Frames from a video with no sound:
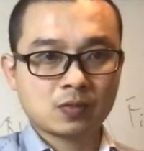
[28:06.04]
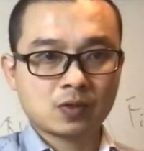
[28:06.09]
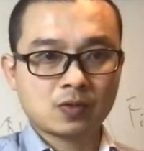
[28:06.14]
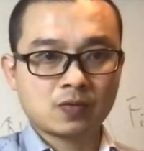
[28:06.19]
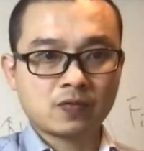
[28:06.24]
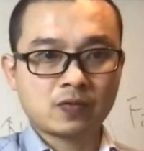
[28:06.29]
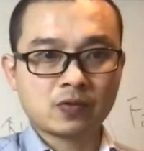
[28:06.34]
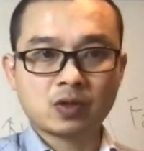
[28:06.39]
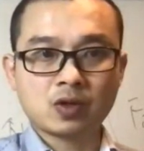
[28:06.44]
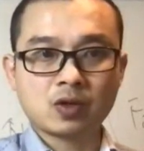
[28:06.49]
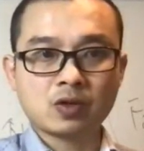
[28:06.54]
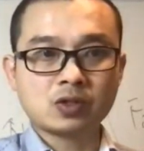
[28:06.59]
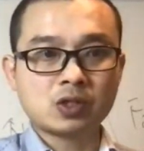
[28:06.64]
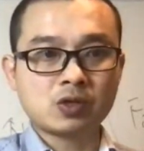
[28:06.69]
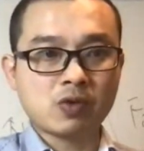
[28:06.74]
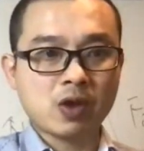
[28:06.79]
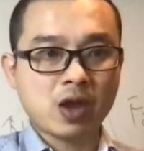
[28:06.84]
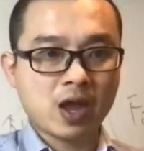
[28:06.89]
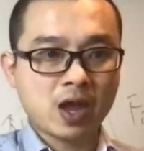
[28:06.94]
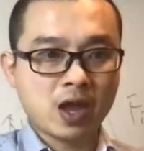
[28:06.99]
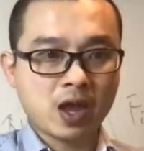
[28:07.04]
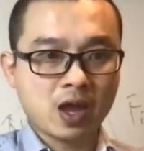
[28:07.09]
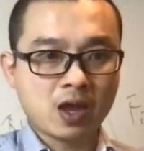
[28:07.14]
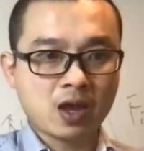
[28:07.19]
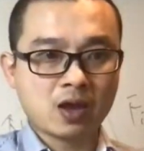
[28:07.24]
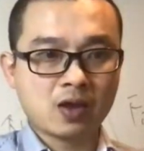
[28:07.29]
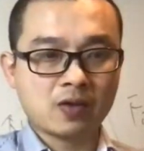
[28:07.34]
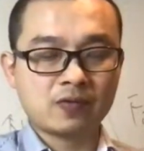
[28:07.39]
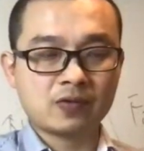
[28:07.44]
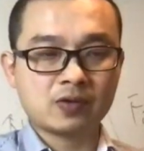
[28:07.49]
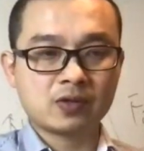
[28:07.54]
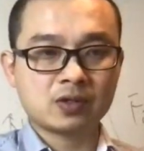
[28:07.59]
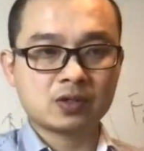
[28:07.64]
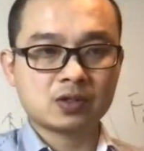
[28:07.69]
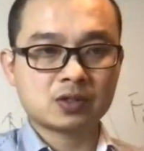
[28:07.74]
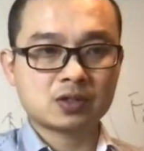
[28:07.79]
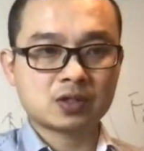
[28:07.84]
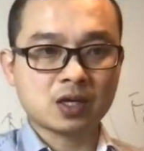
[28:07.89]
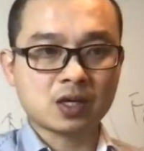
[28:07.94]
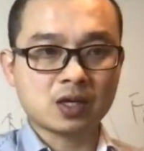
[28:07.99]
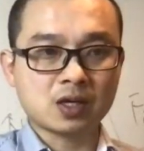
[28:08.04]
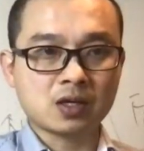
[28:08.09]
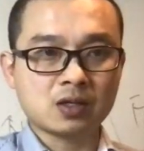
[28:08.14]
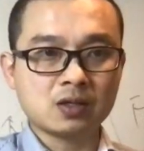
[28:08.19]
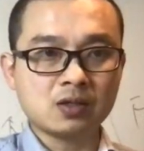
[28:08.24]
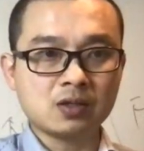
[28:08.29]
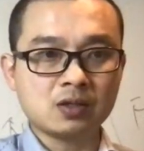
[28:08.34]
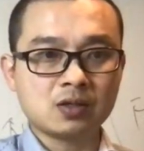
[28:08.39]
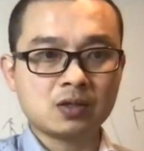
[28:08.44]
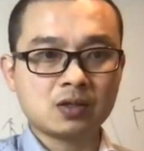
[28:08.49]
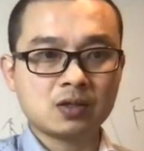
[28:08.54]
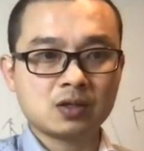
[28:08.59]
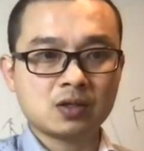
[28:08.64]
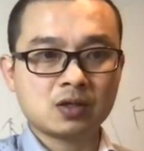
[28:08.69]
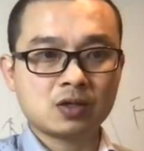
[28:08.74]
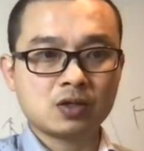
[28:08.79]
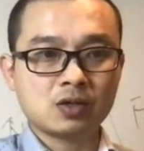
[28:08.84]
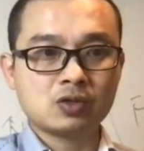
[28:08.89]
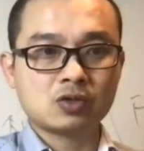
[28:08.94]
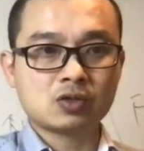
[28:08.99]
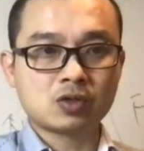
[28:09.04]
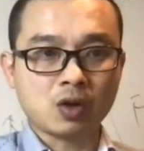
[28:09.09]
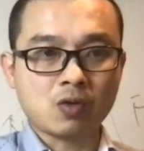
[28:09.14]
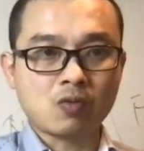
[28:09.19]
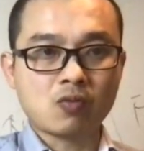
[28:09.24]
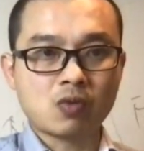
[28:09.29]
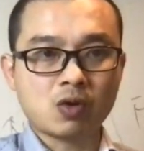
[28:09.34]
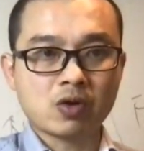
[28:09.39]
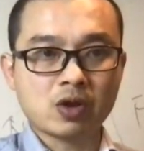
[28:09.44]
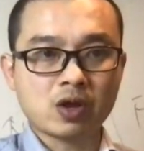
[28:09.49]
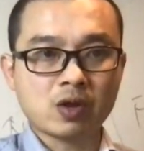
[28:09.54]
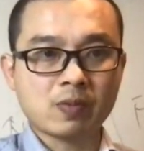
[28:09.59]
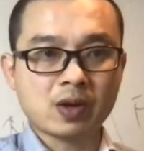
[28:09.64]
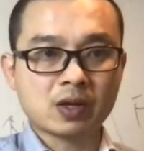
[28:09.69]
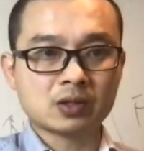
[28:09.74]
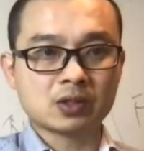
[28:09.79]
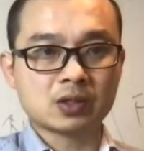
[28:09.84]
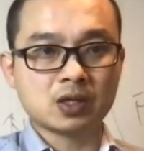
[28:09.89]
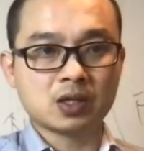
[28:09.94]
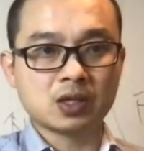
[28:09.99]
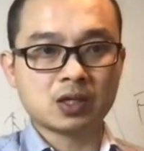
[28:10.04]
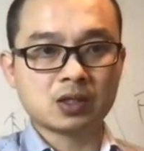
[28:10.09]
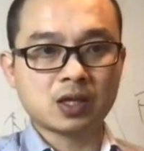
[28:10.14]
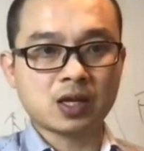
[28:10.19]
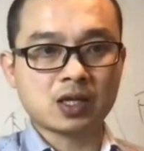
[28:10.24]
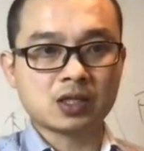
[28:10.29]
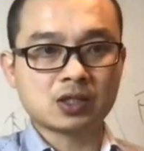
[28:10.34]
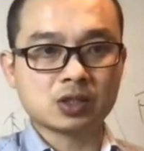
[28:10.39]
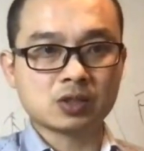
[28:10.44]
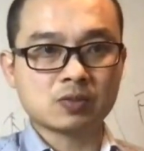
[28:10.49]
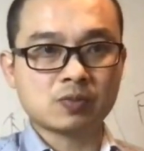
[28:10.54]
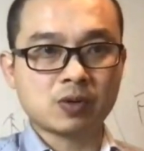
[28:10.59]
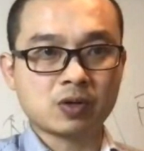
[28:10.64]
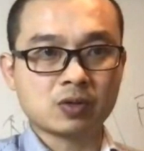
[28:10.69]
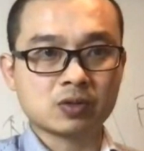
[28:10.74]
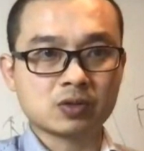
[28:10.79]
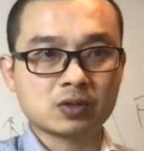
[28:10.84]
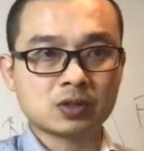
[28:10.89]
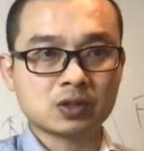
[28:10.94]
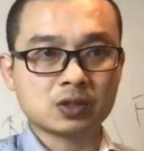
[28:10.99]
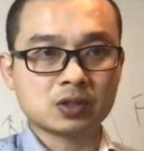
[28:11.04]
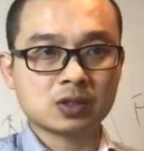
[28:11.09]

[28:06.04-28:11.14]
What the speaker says: For those you have signed in, don't worry about the link that I just posted.